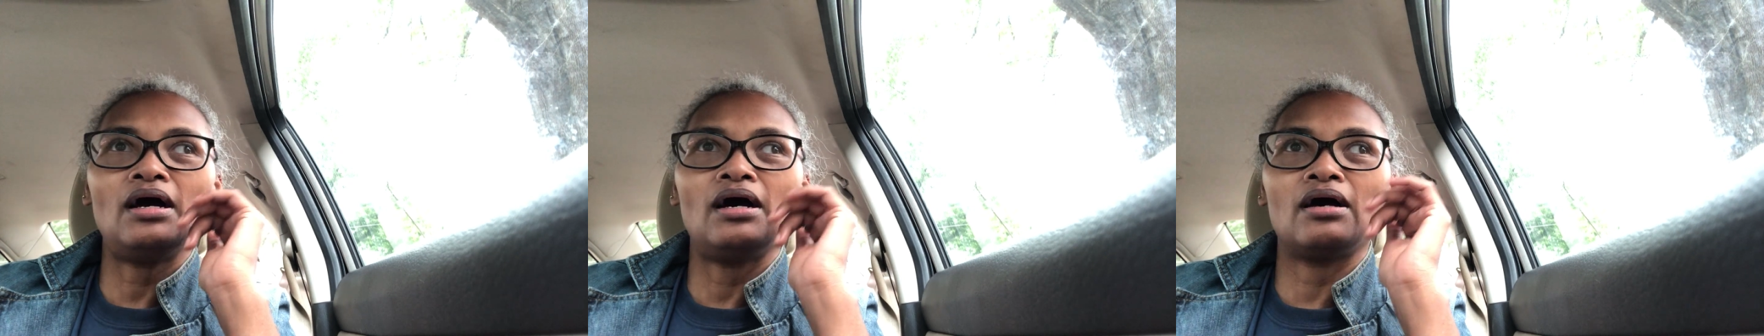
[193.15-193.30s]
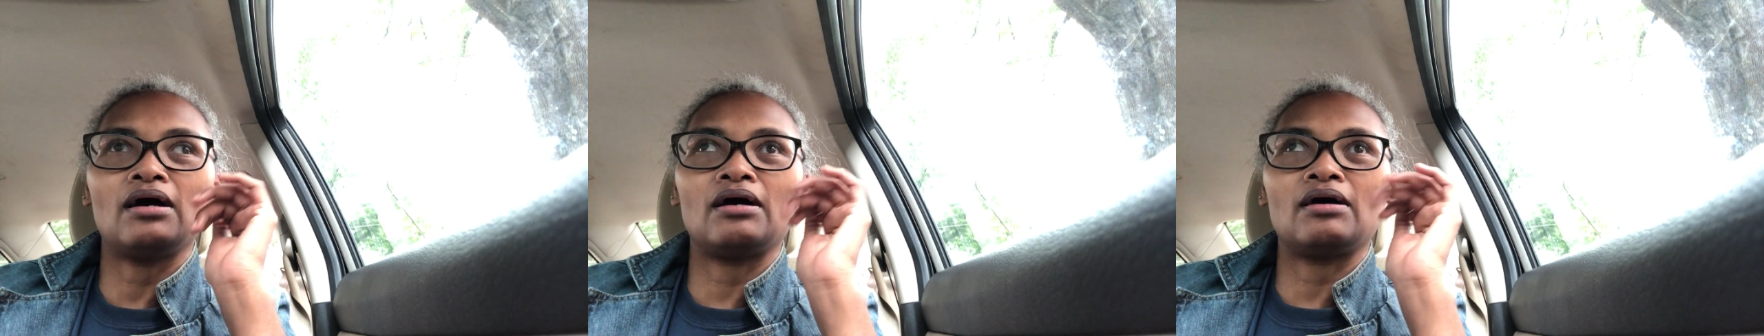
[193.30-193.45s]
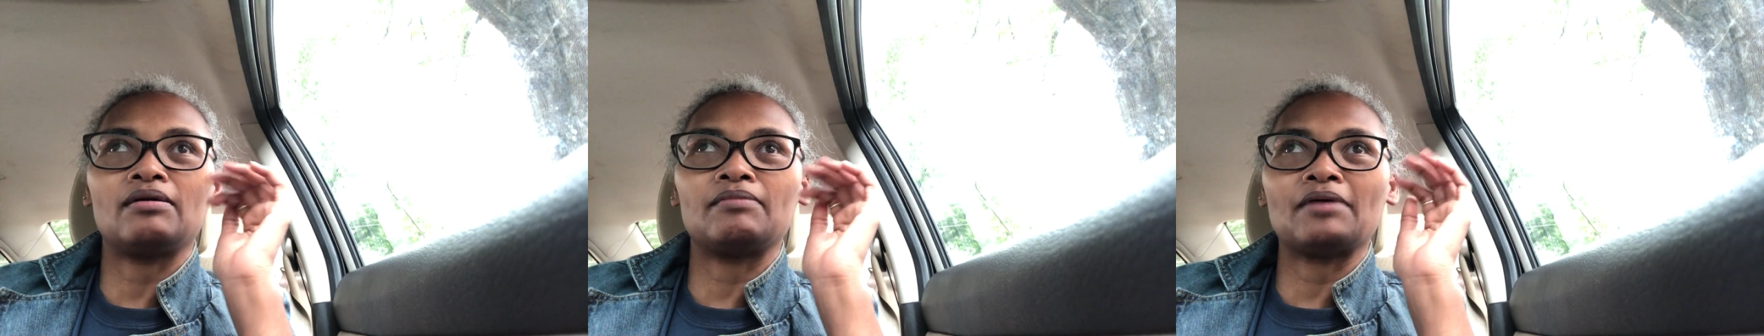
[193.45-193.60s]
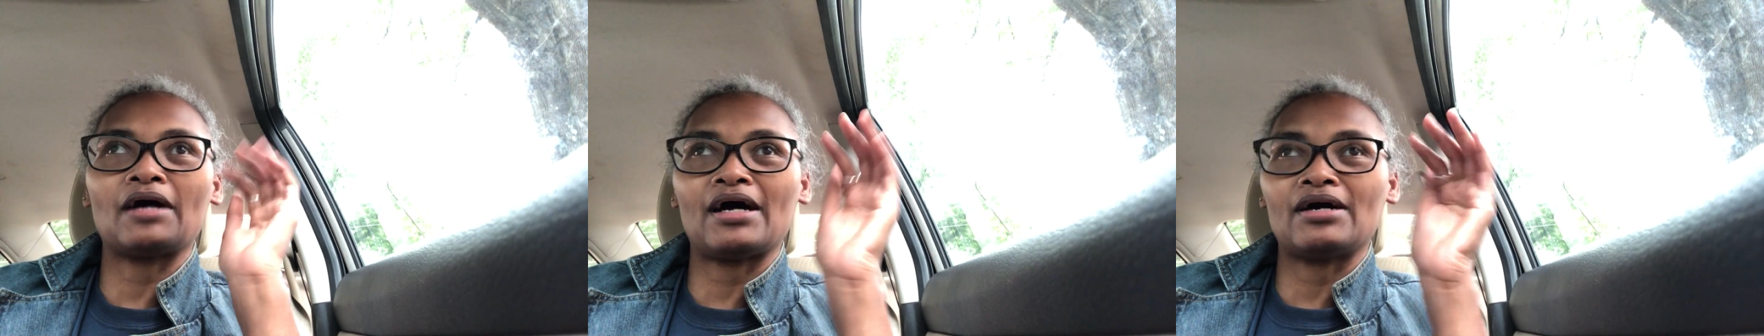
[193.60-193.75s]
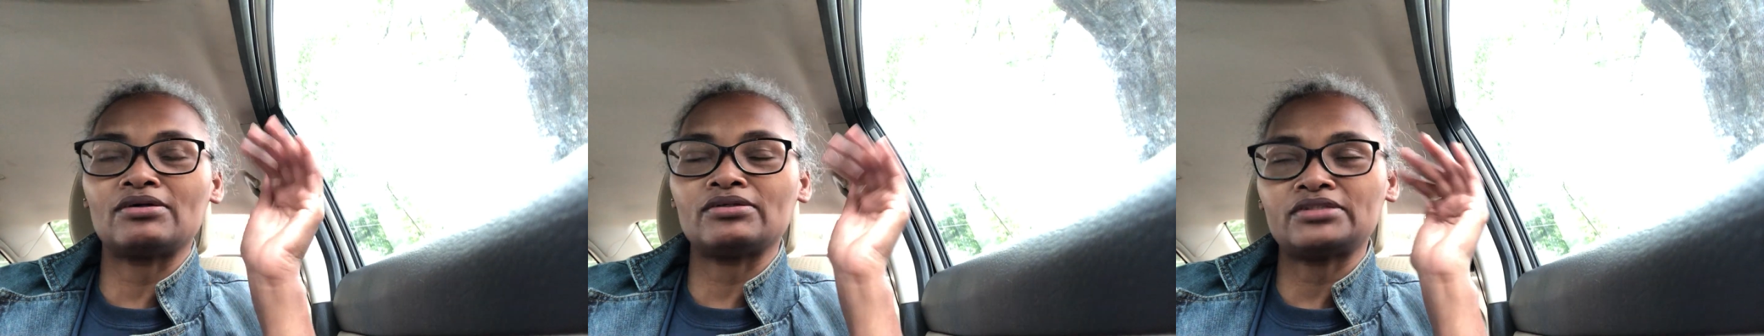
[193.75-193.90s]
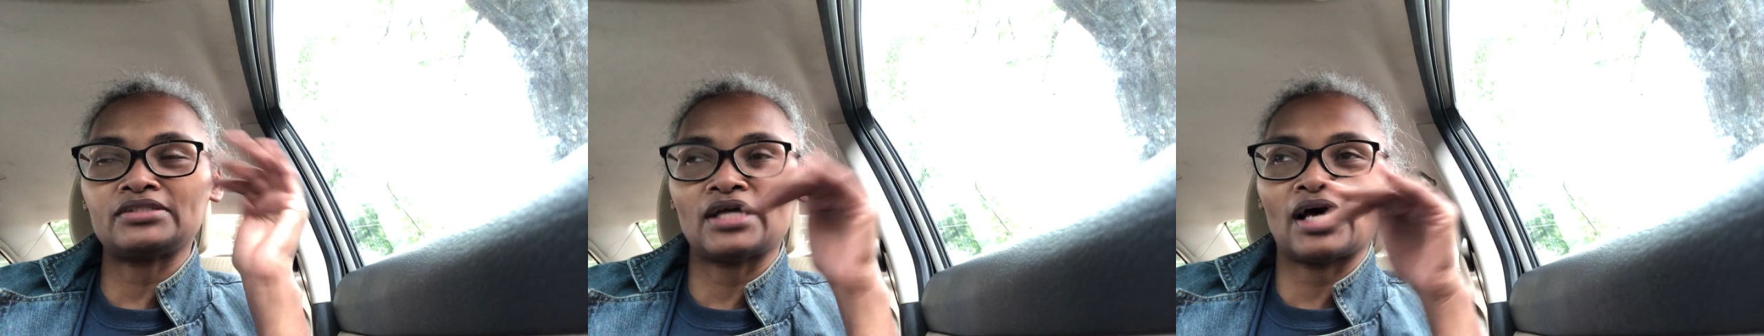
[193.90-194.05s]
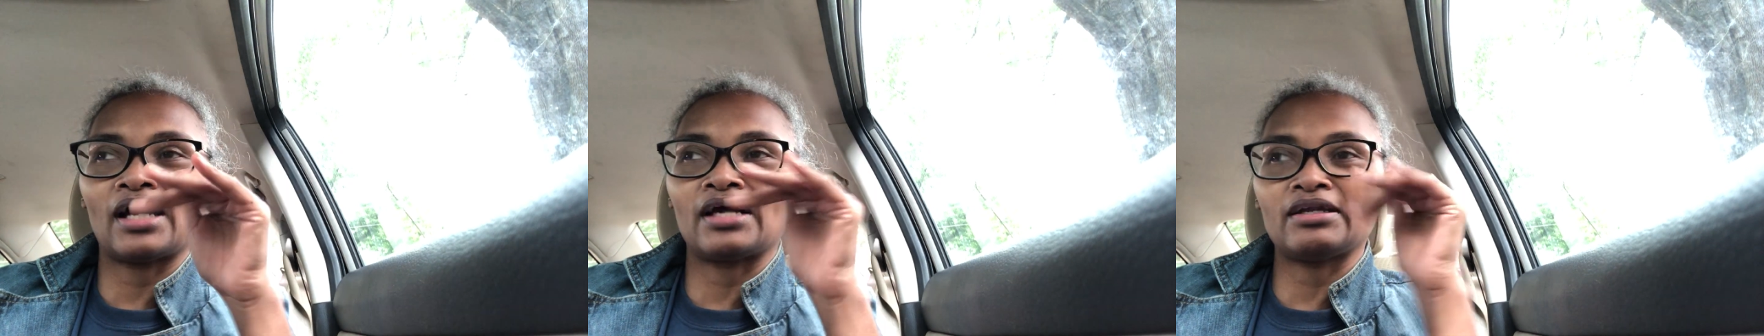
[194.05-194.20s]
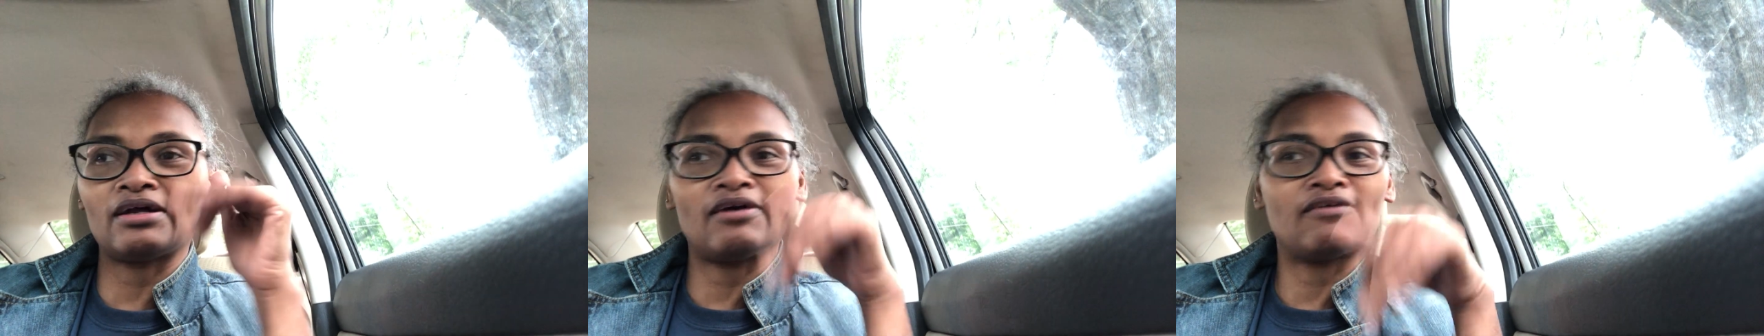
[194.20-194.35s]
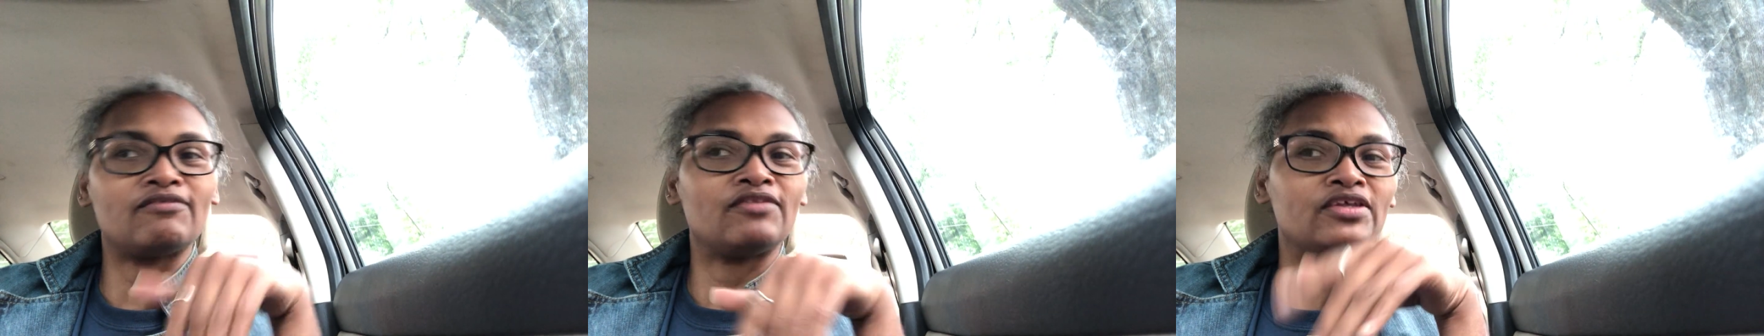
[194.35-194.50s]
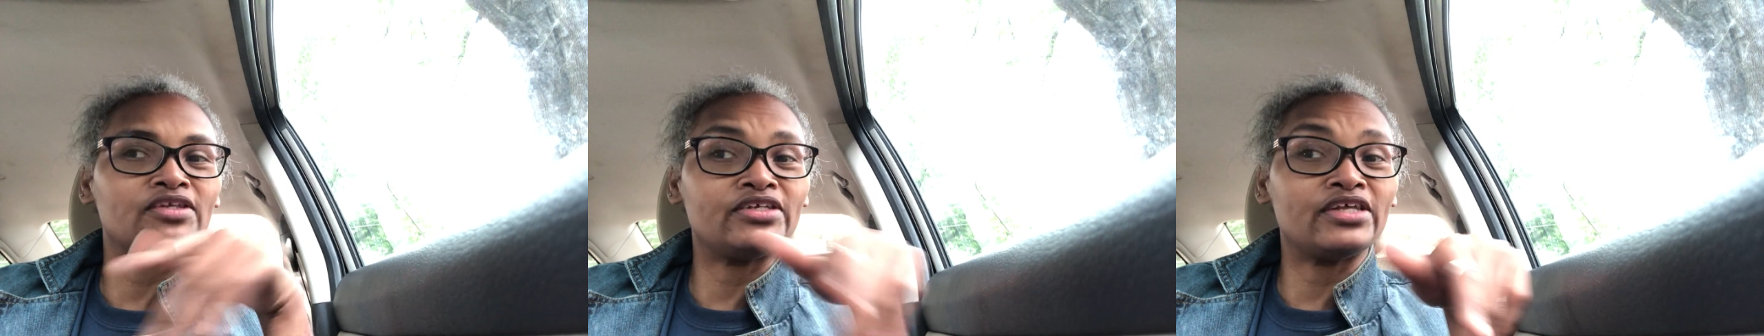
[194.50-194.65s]
um, outside
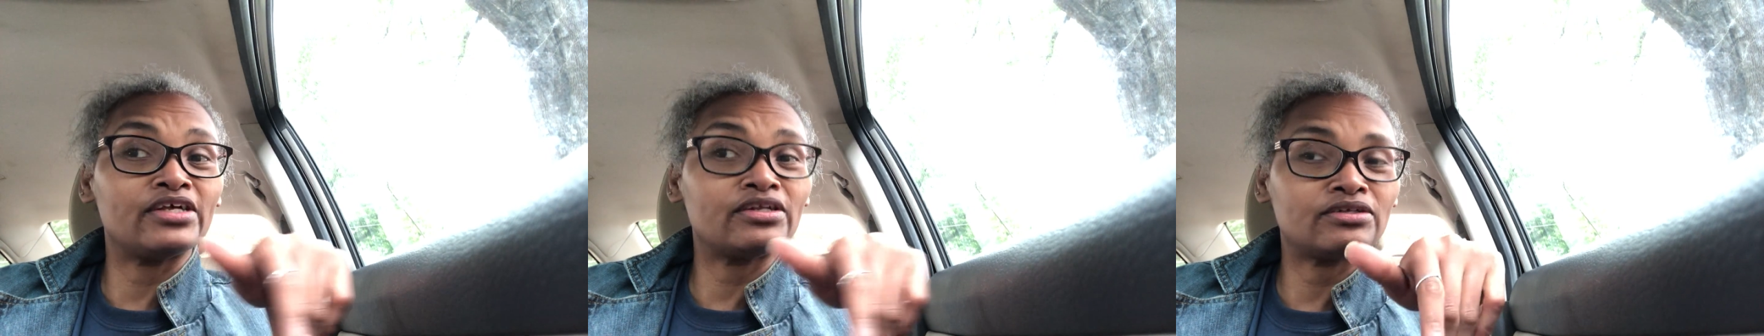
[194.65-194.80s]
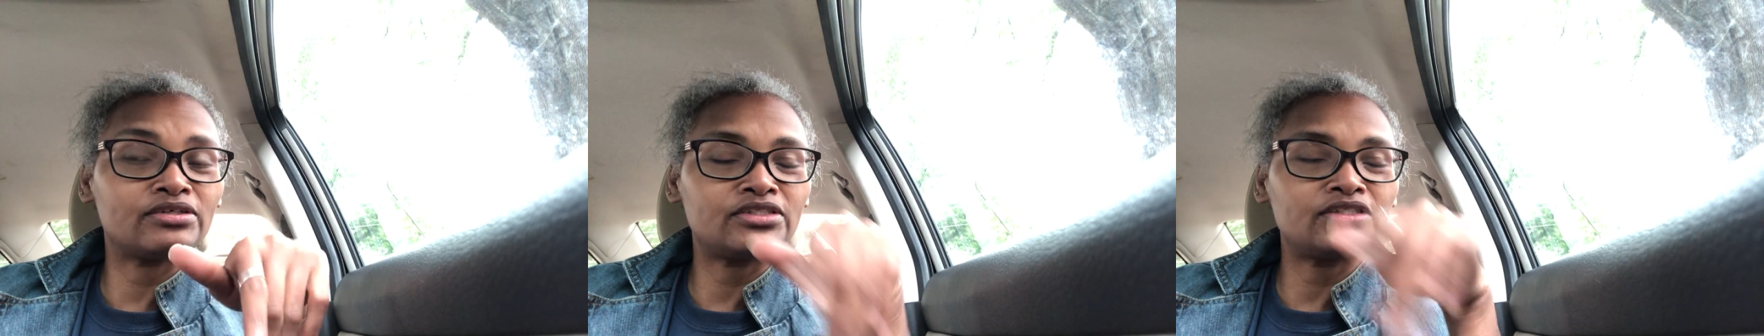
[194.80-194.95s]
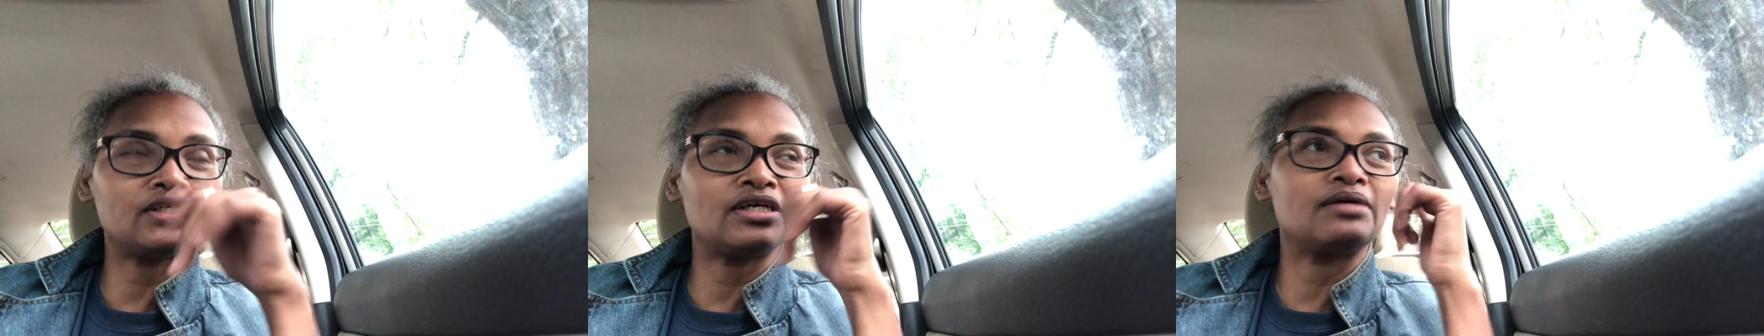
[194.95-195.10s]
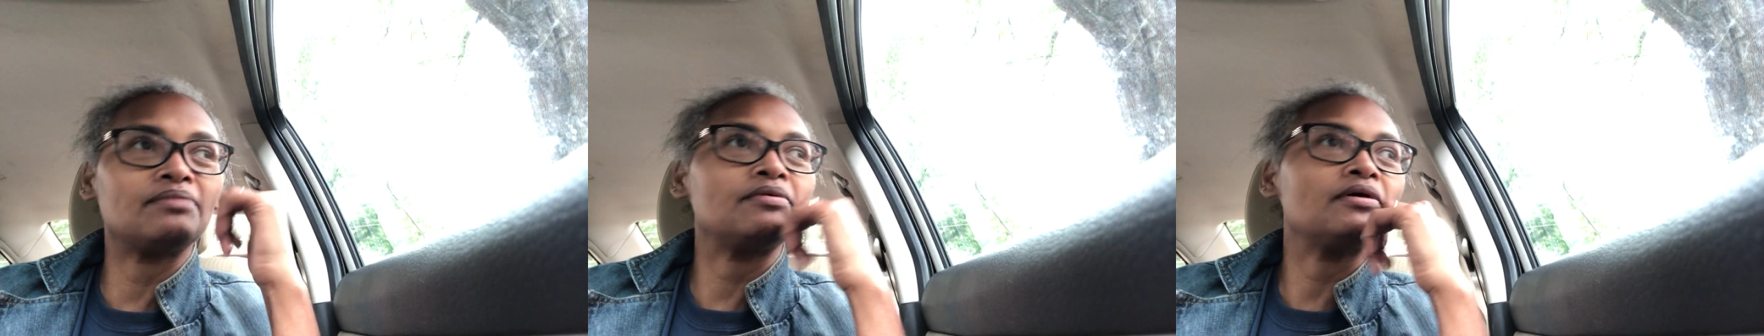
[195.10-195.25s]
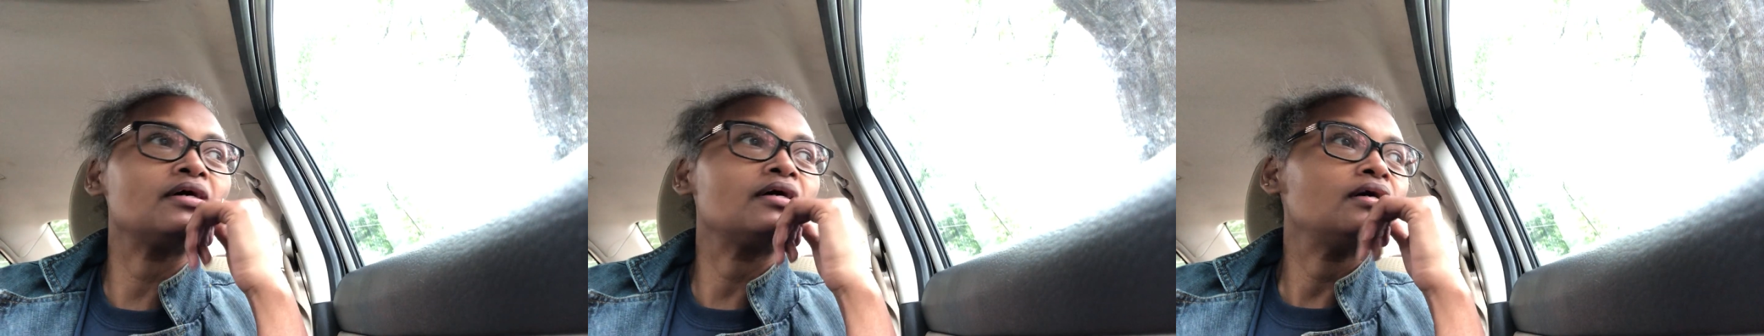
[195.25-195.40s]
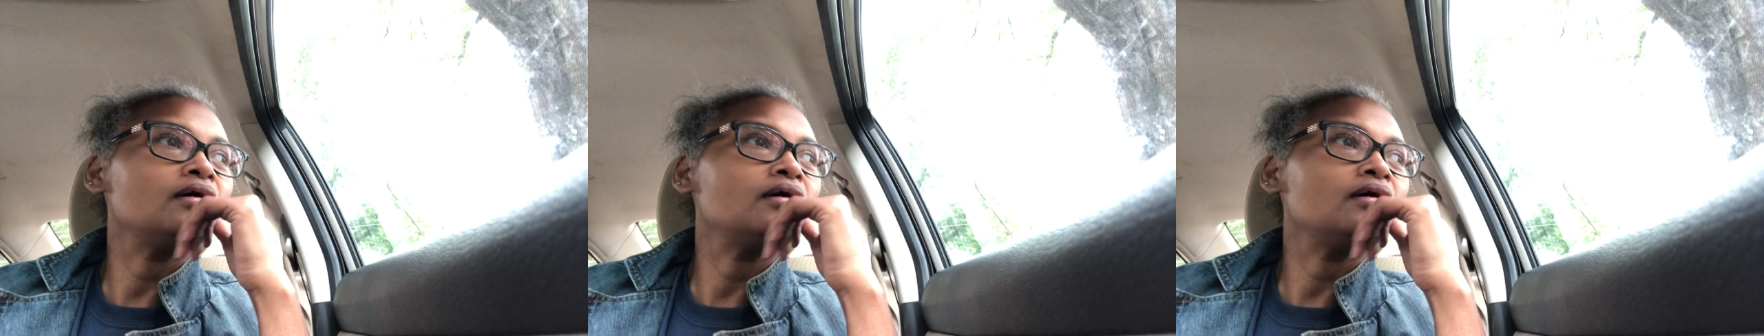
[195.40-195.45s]
of the dealership